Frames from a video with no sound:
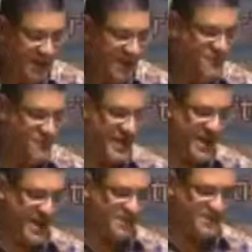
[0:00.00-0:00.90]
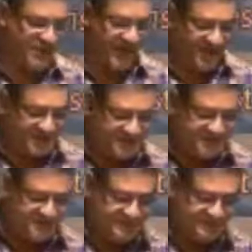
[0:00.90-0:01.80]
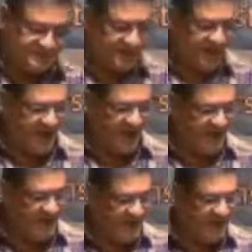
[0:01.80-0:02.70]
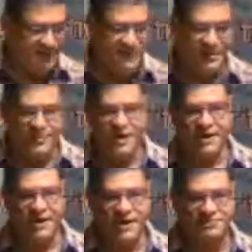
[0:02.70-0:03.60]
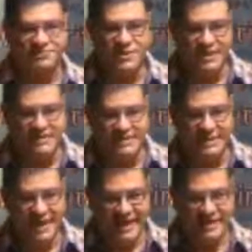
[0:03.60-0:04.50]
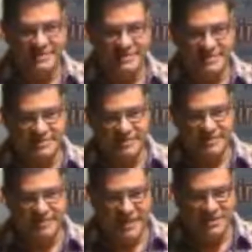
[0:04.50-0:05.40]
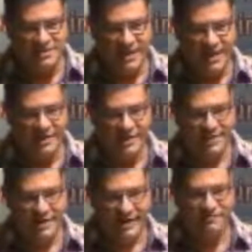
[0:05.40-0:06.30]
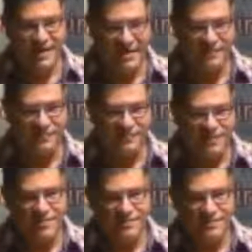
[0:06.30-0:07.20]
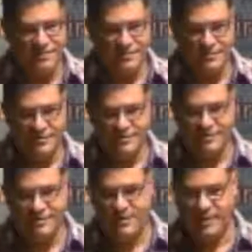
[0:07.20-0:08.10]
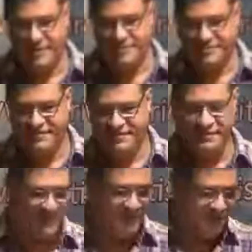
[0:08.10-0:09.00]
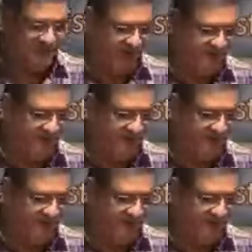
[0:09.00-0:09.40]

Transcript: We have already answered that. And the reincarnation process is the best way that we can benefit from so that we can develop our faith.